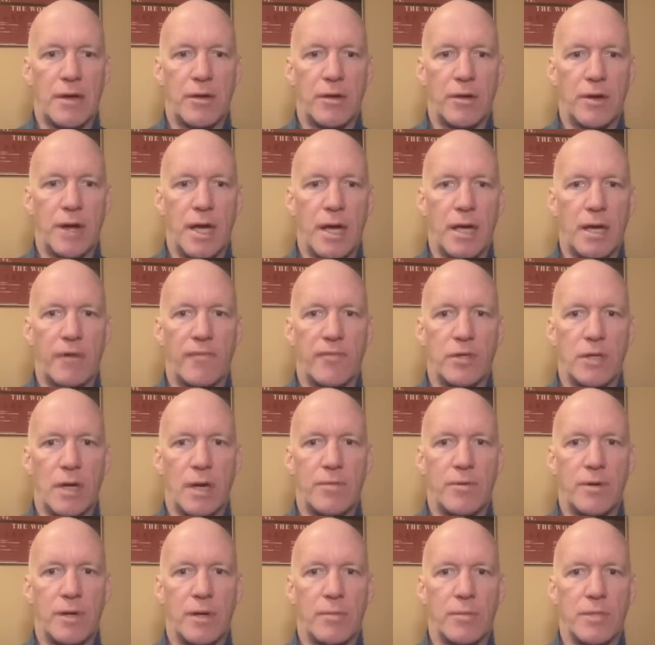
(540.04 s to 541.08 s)
down your neck. Every
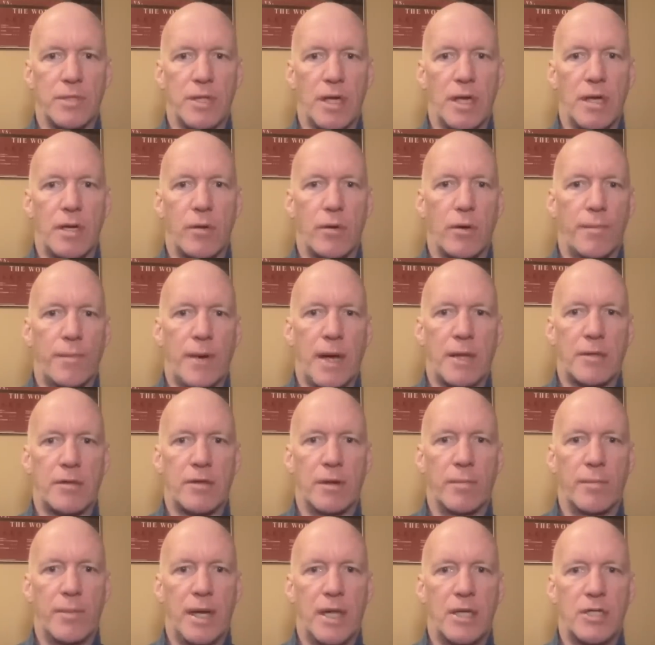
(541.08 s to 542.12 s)
time you had a mistake, you went
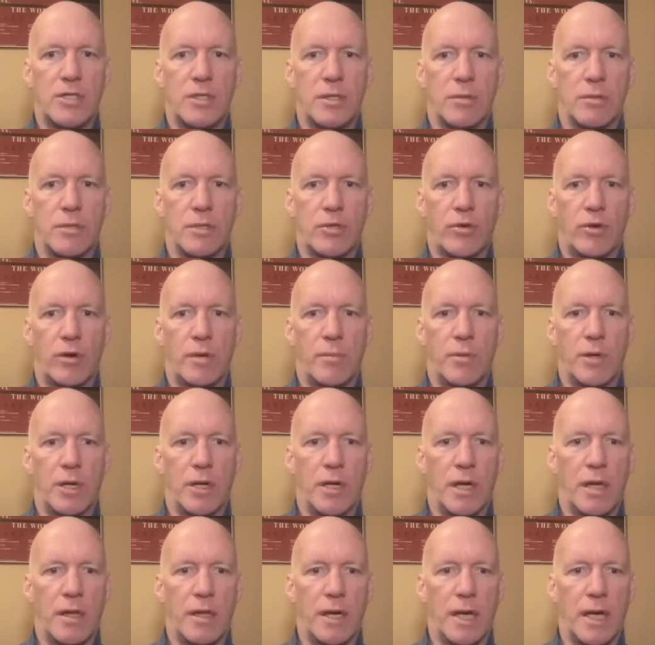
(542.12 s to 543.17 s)
back to the bench, and they were
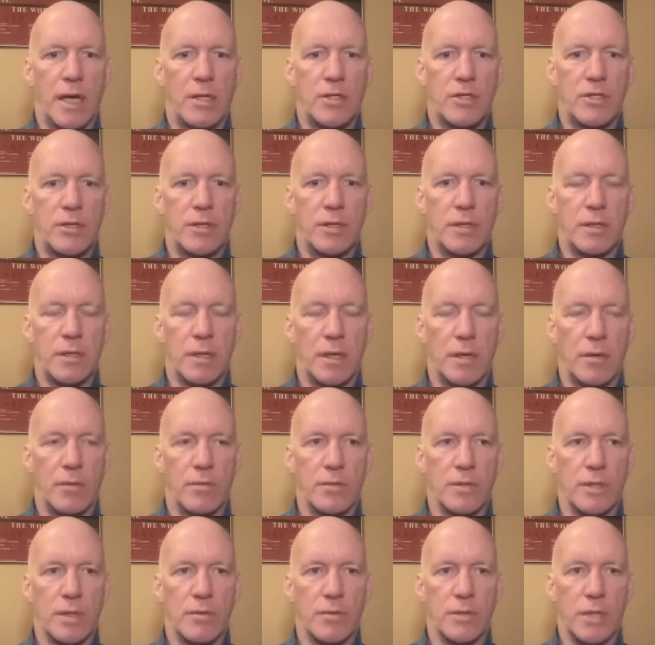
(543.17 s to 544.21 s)
screaming and yelling at you, and
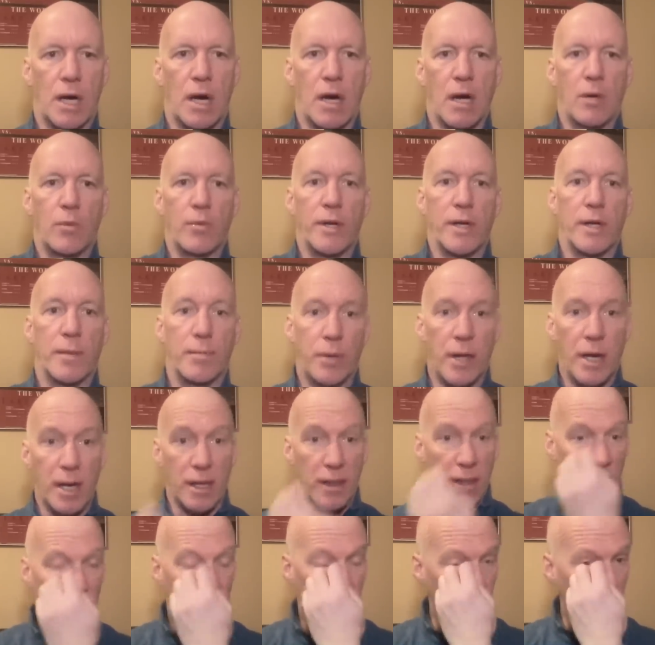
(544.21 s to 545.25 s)
it was a hard way to
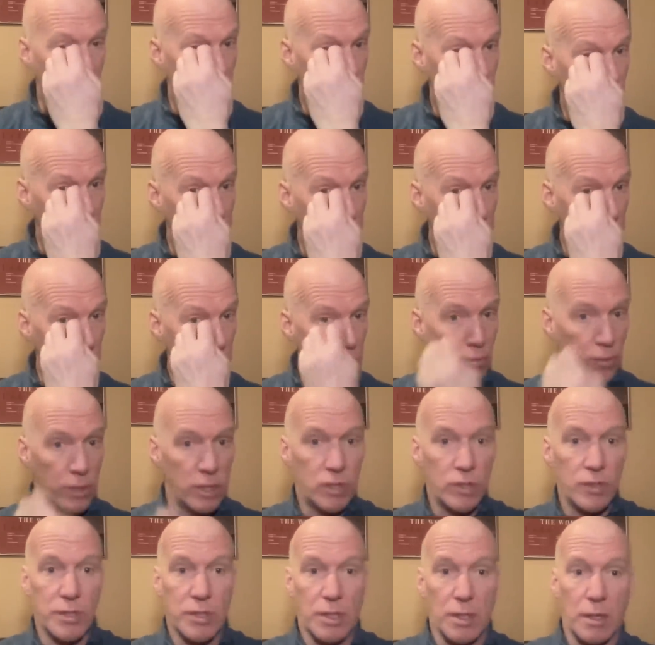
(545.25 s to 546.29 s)
play. And they've changed that. I mean, Luke
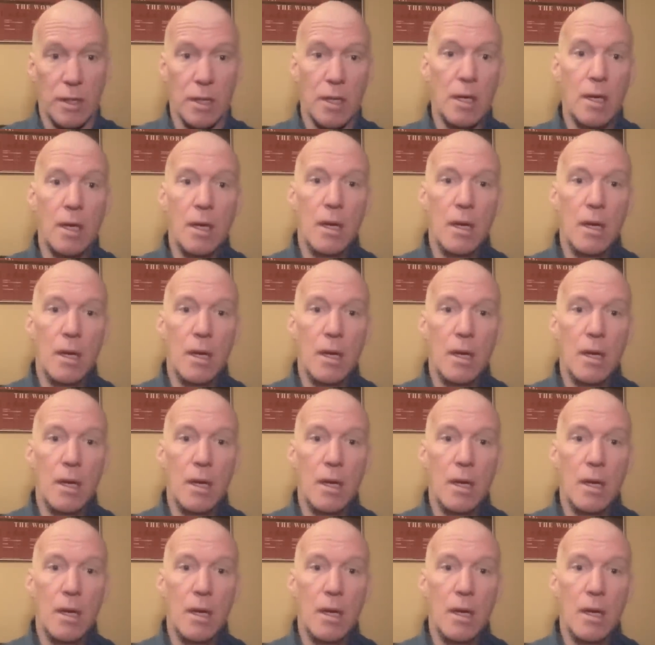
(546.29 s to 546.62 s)
Richardson